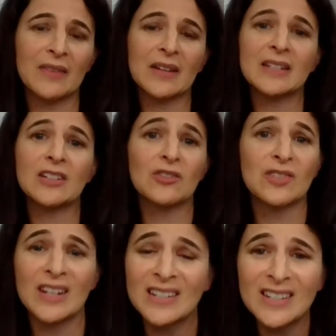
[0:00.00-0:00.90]
I think
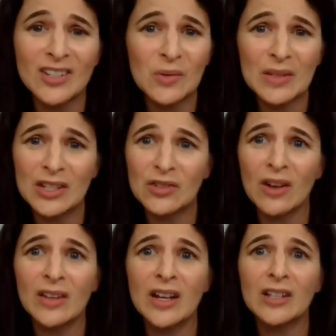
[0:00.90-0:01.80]
senior citizens are really
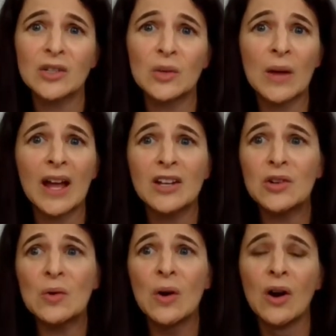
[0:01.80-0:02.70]
struggling. So can
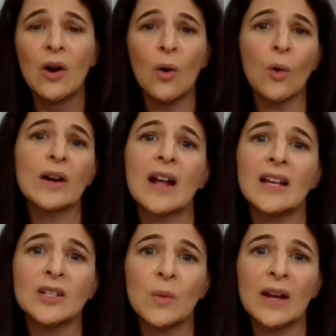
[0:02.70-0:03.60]
you
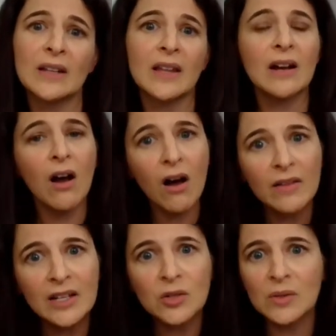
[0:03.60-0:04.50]
organize a way to like
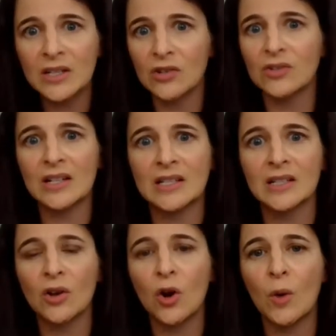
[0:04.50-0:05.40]
call into a senior
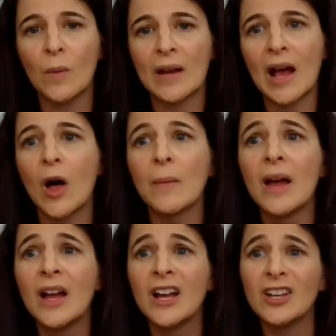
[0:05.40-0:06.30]
citizens home and help?
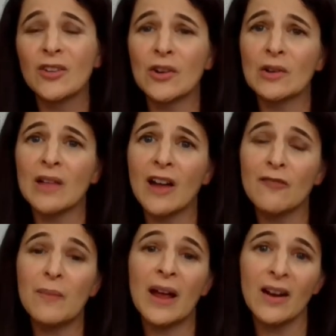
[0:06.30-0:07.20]
There are a
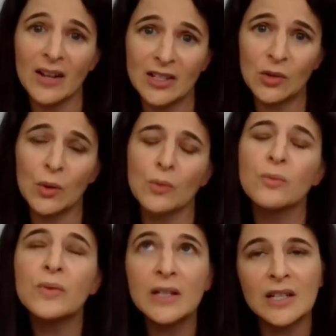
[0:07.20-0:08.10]
lot of parents who
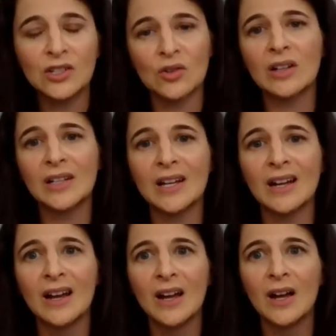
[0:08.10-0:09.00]
are really
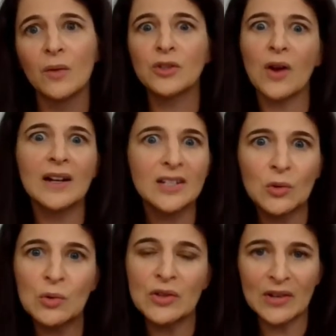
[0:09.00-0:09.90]
struggling with trying to
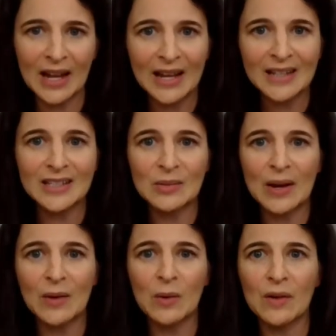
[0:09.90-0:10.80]
school their kids,
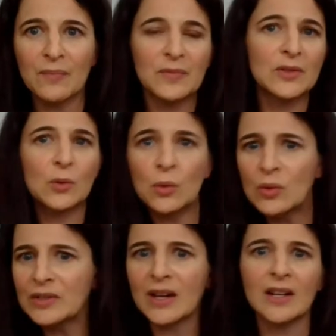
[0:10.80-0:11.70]
right? Where
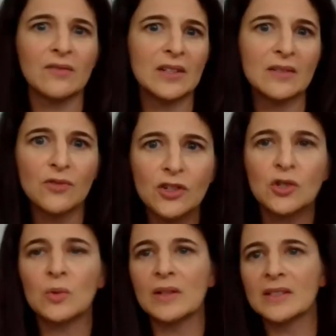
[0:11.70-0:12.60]
school is it's
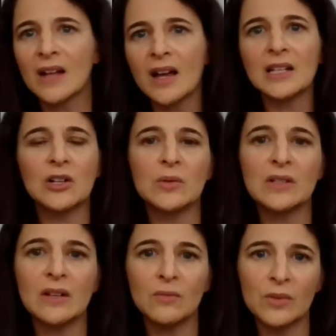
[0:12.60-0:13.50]
virtual, it's not,
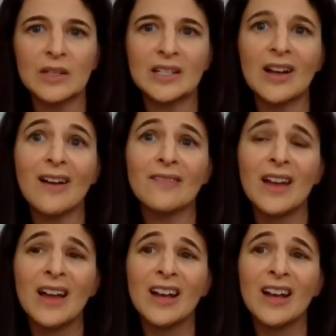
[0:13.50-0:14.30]
it's really tough.